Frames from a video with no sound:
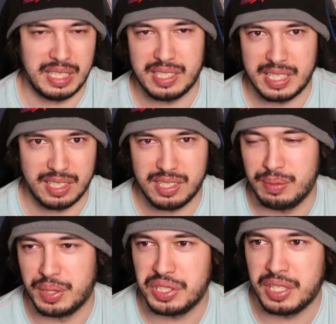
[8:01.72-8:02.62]
didn't take it too
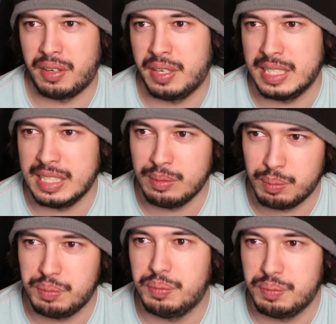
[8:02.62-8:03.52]
much, he
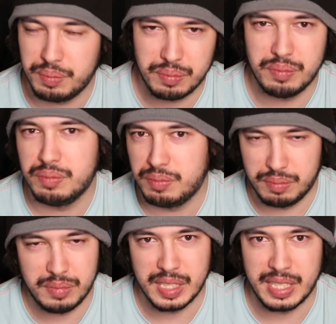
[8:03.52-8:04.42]
did